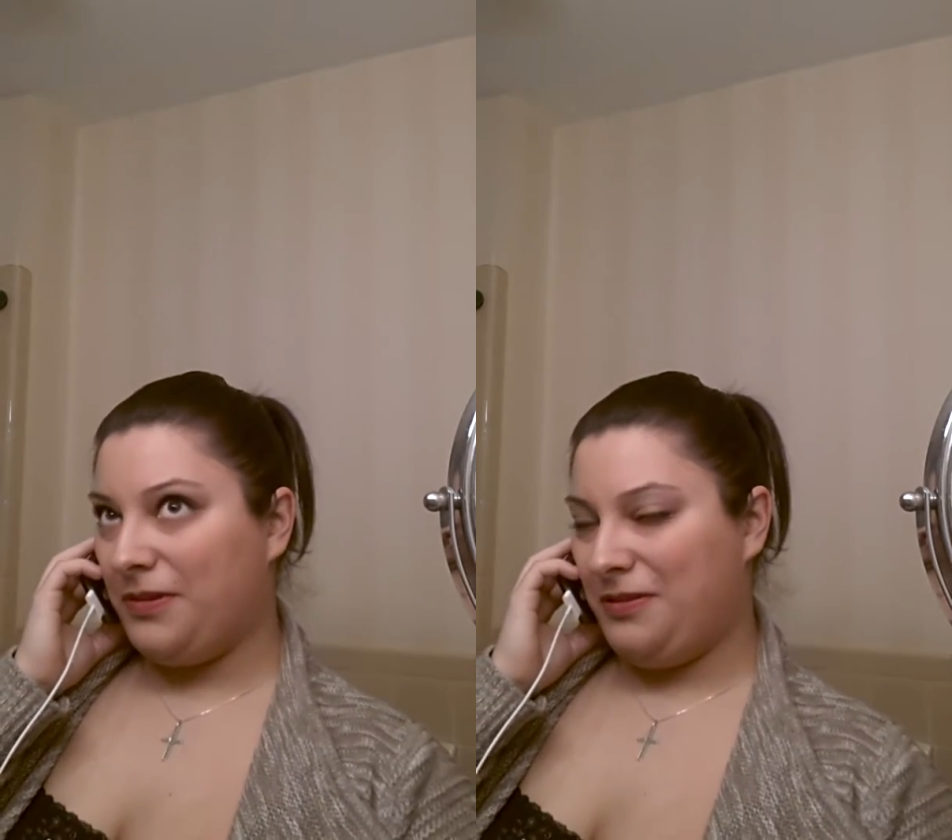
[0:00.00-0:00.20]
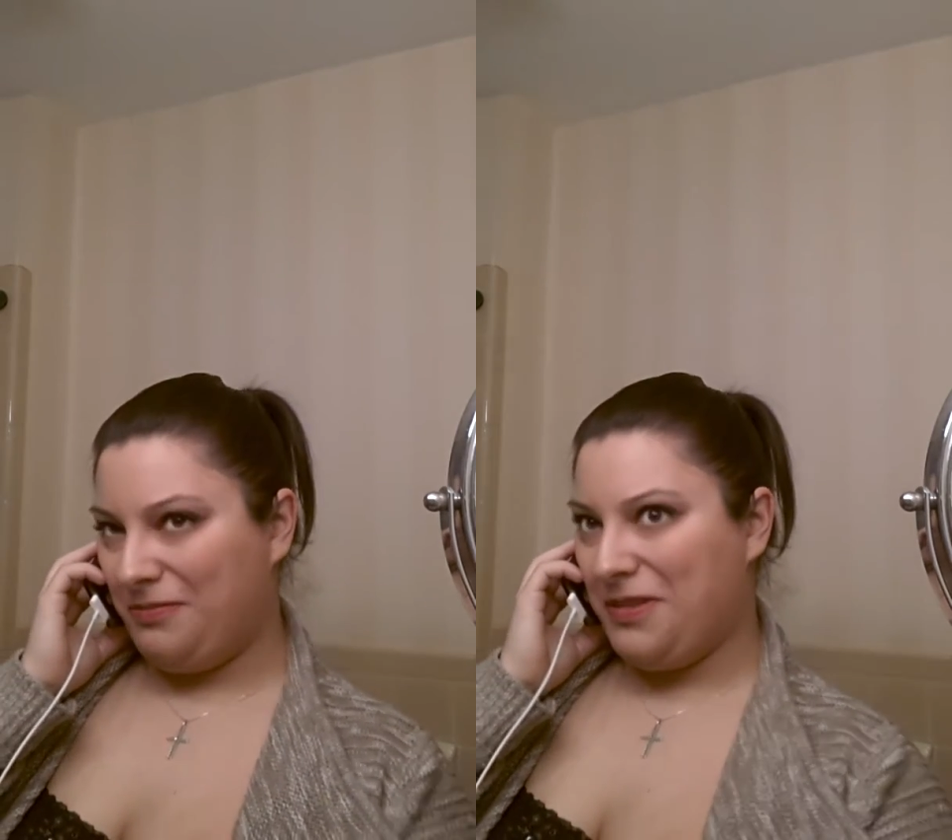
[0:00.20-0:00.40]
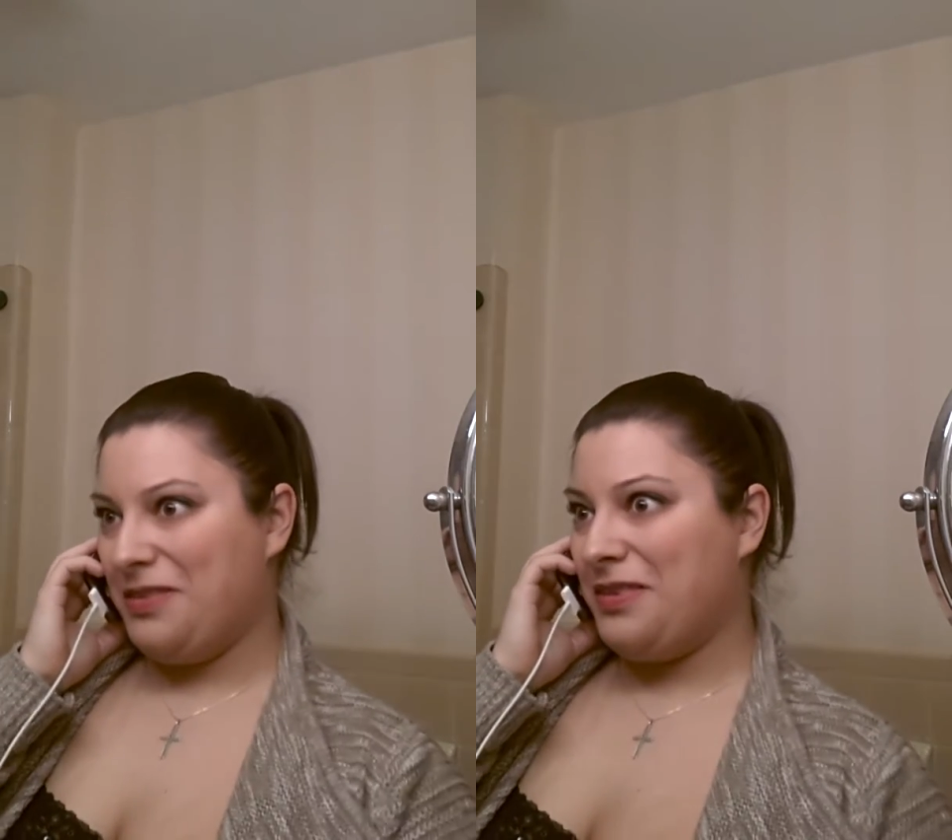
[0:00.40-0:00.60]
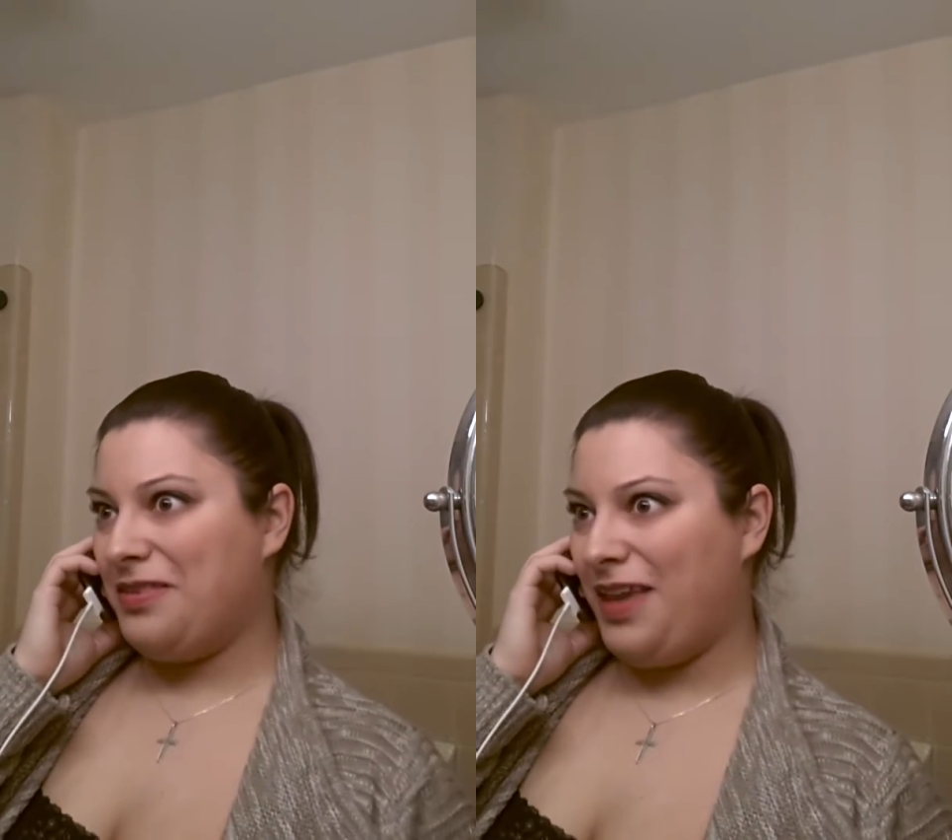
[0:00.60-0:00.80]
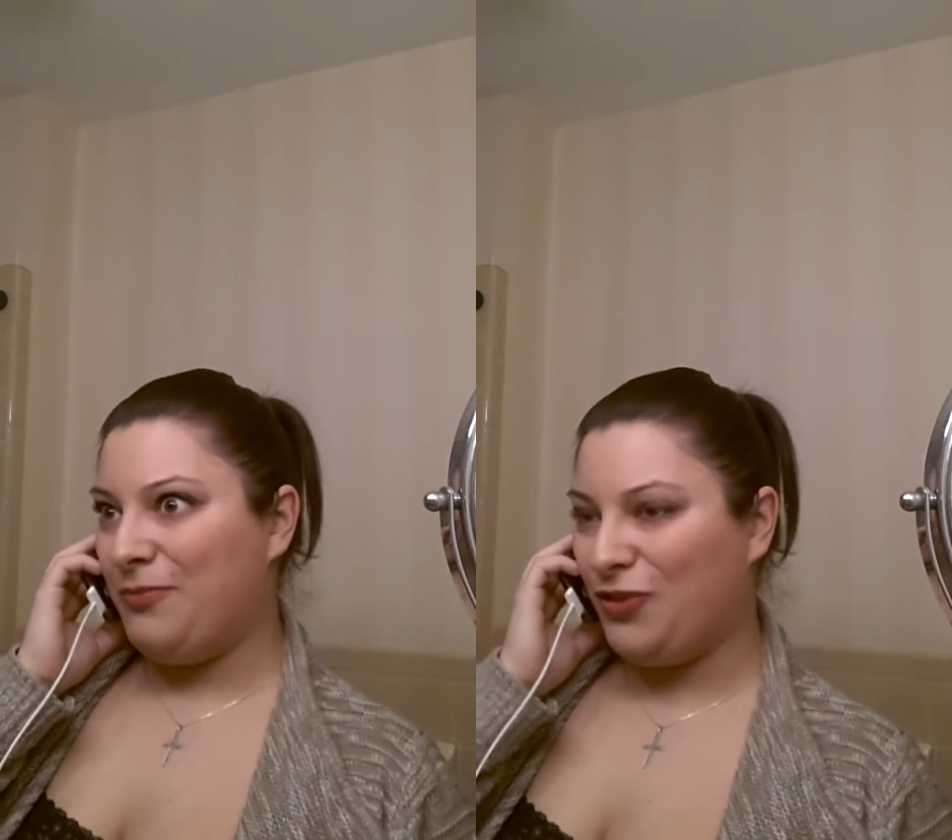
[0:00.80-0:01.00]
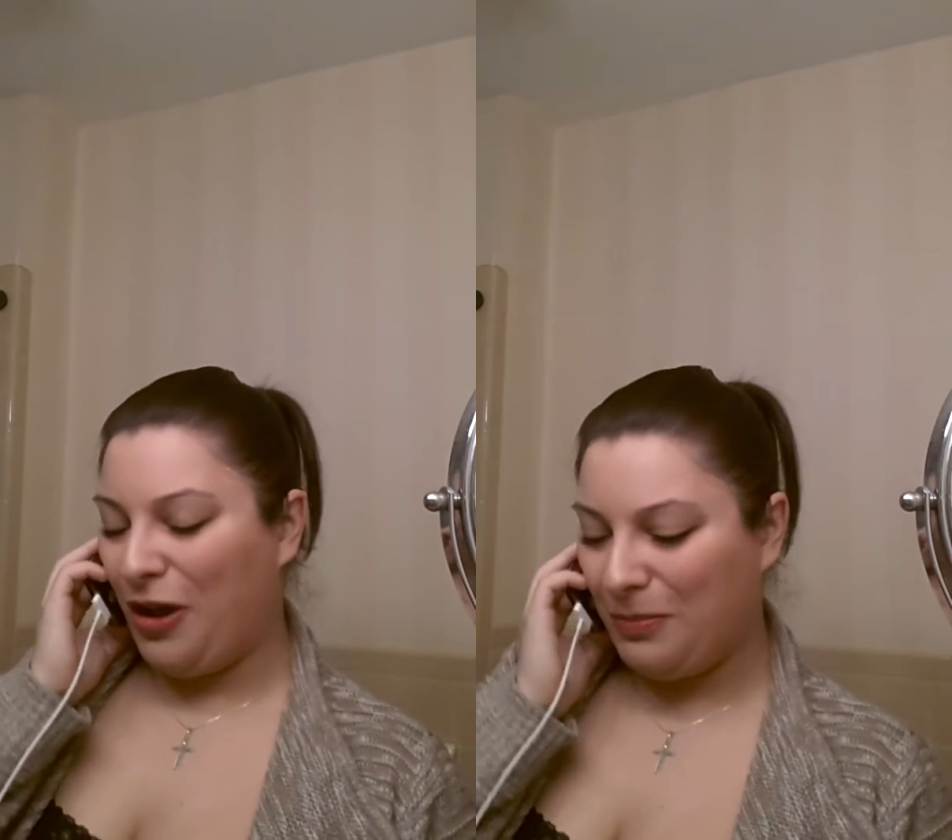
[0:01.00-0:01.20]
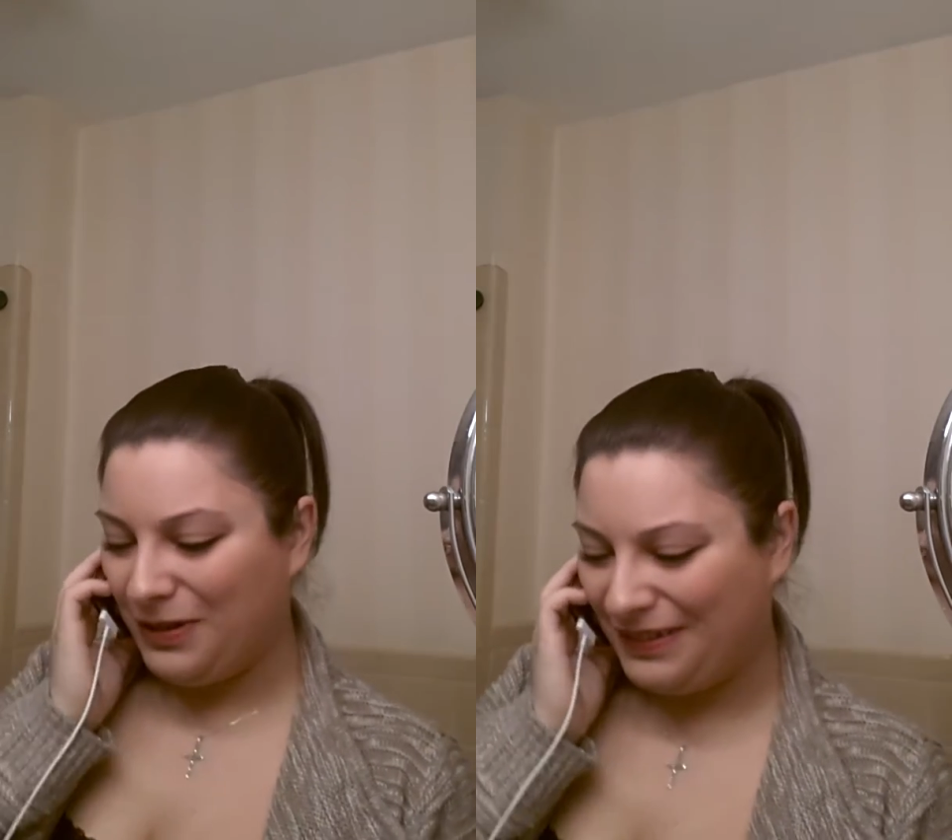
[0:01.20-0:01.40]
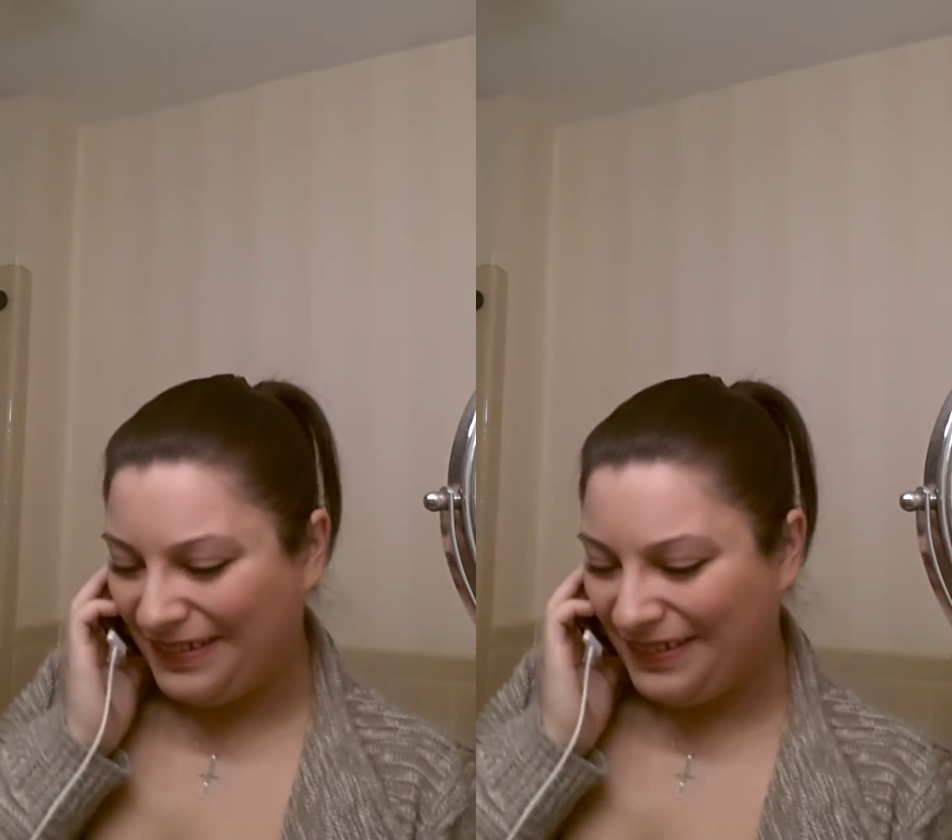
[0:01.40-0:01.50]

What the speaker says: but it's the same job.